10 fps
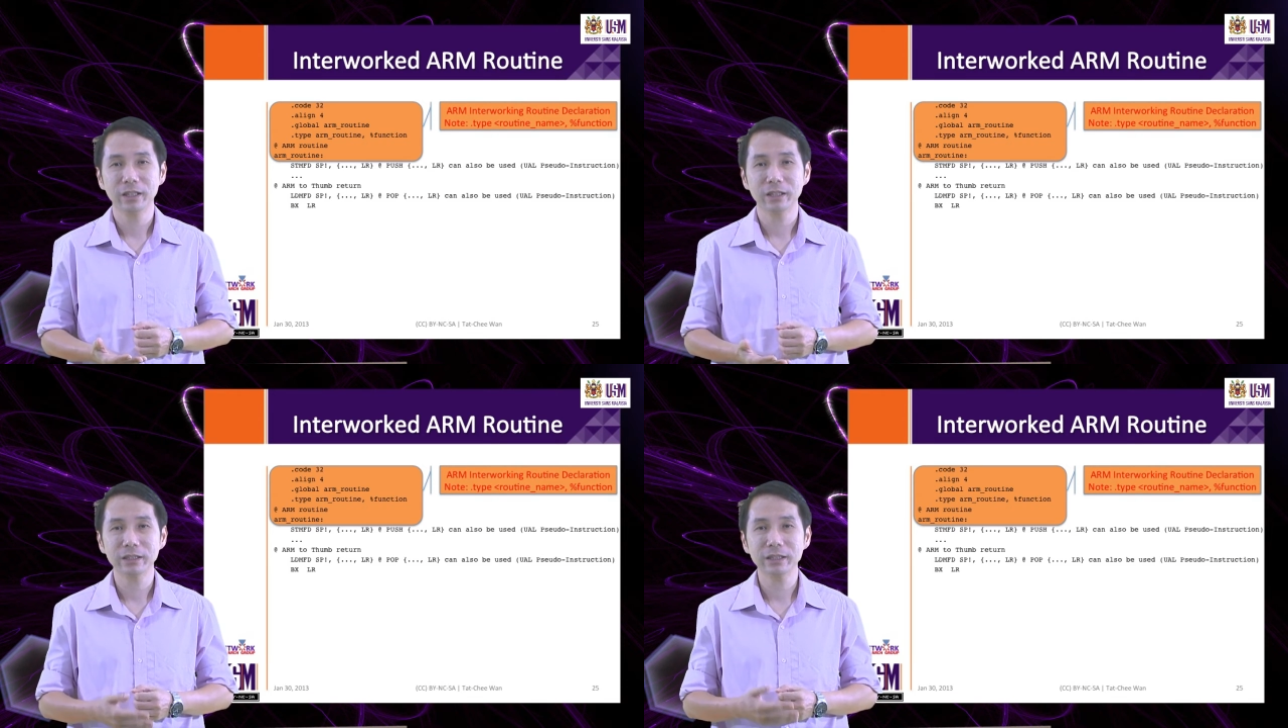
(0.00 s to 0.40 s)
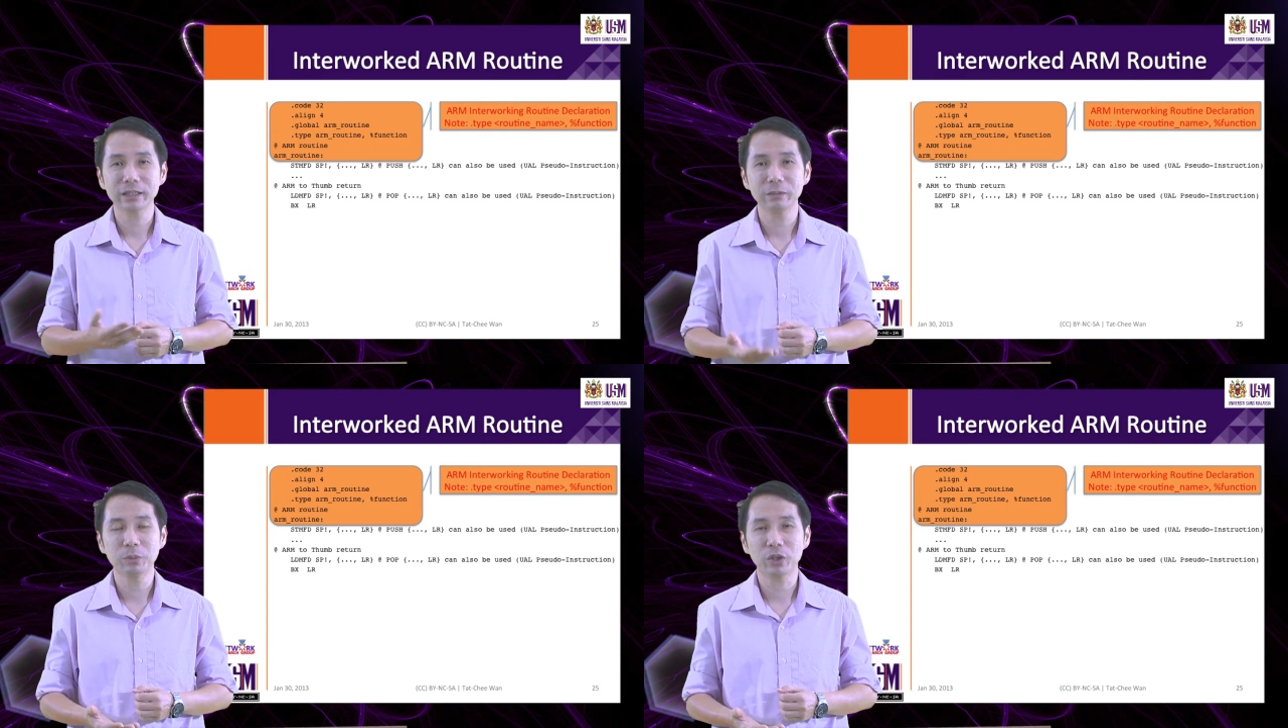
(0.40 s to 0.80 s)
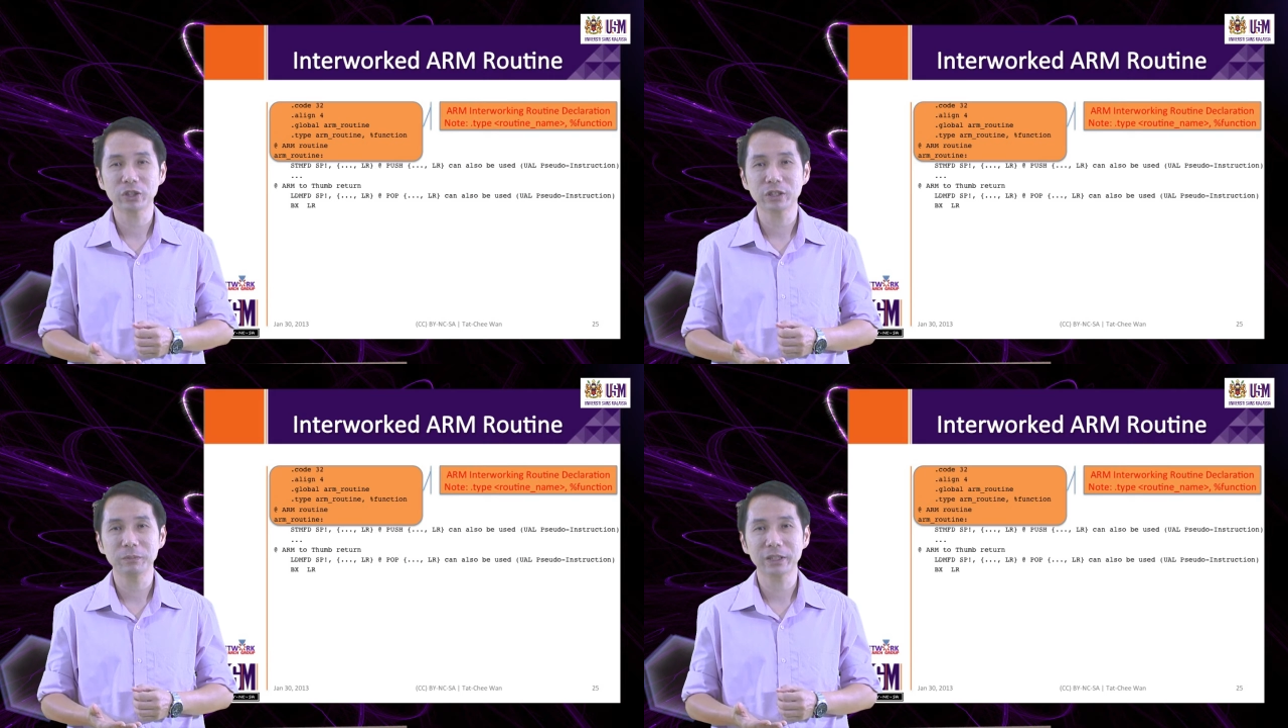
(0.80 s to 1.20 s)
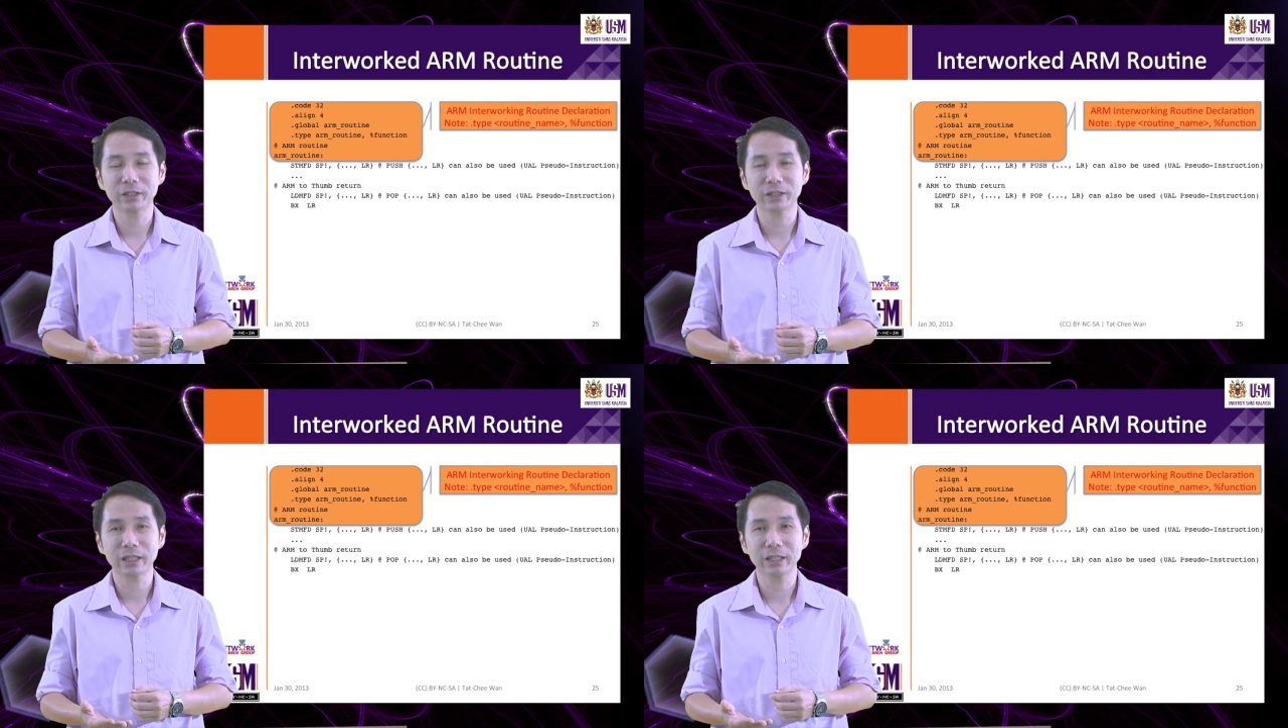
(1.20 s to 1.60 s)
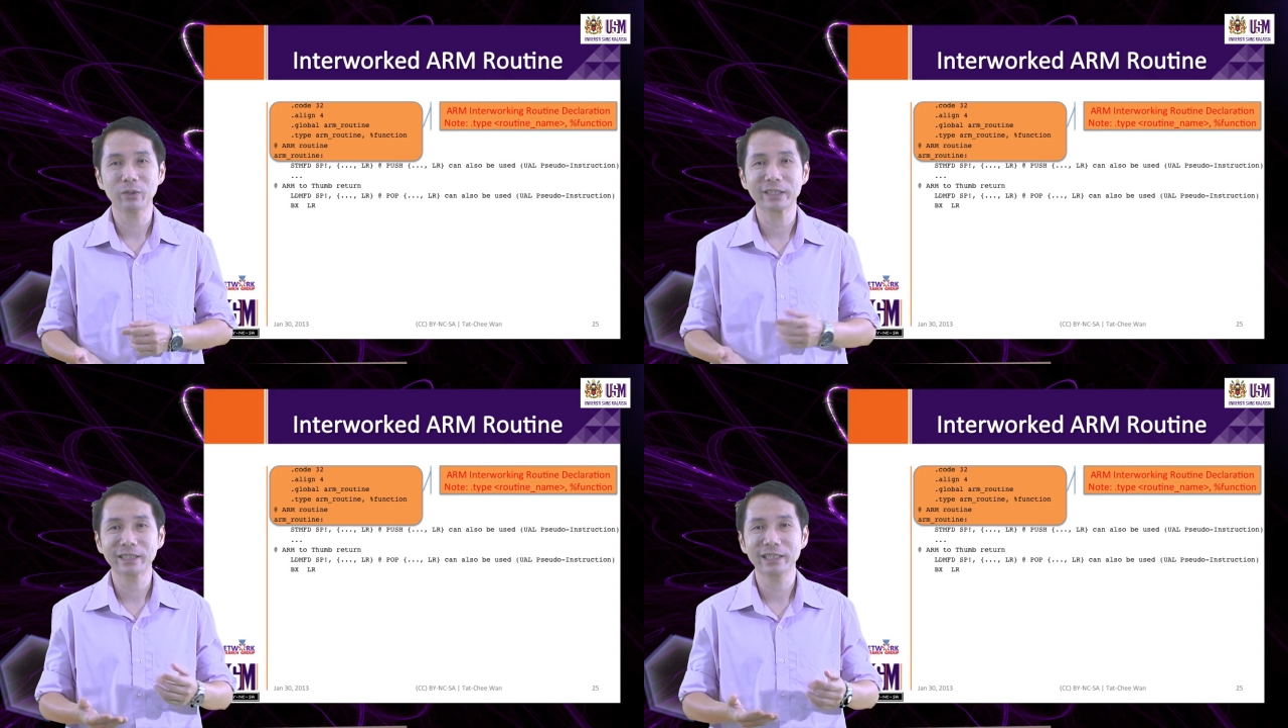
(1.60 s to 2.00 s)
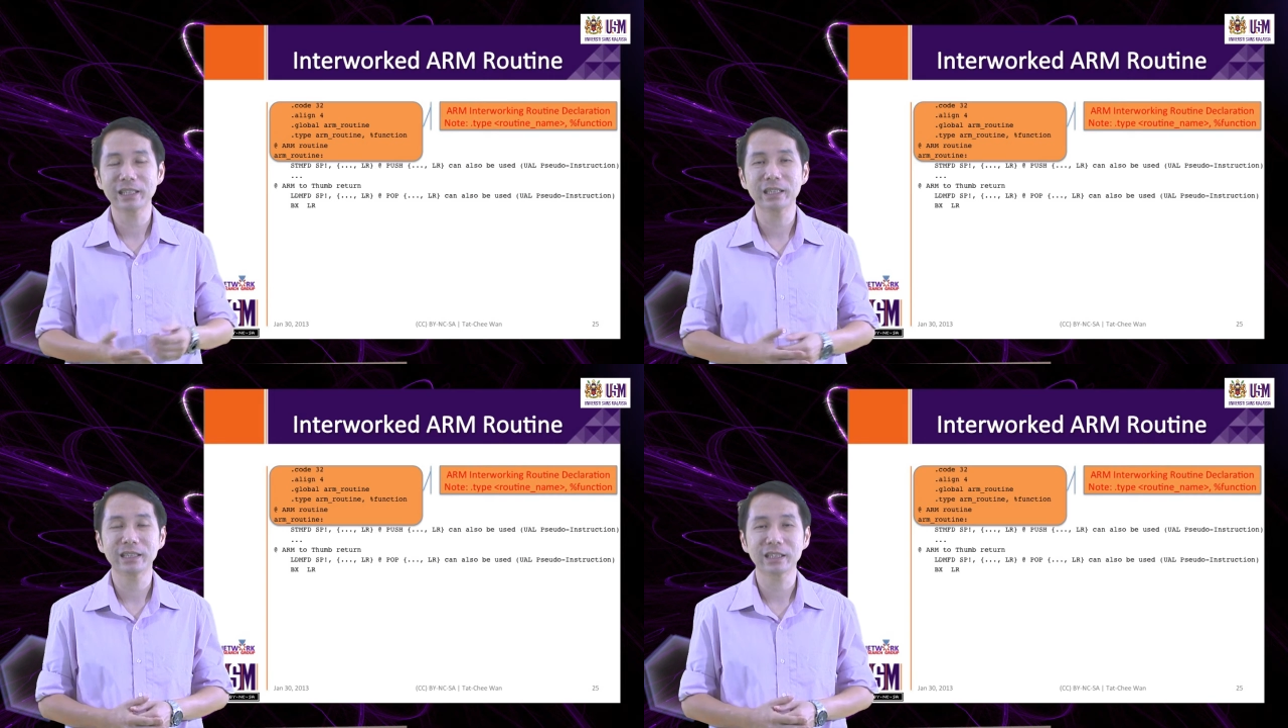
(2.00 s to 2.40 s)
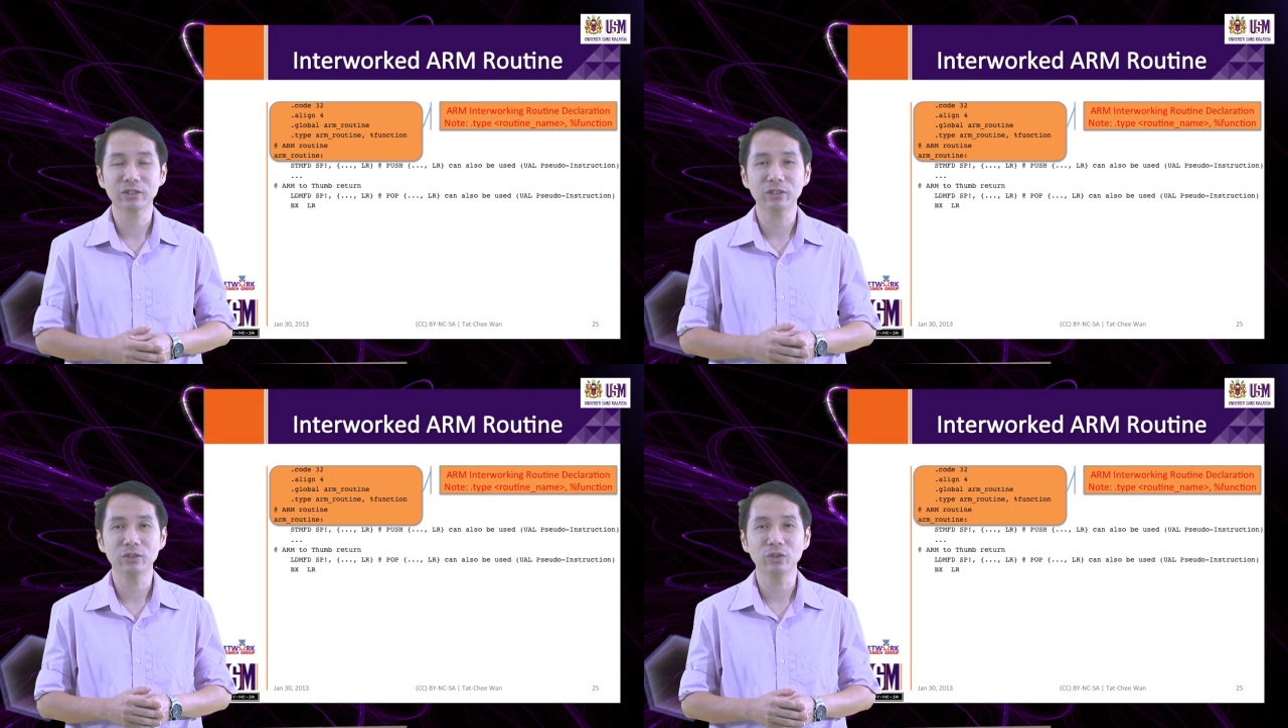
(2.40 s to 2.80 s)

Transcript: Now this is important because otherwise the linker does not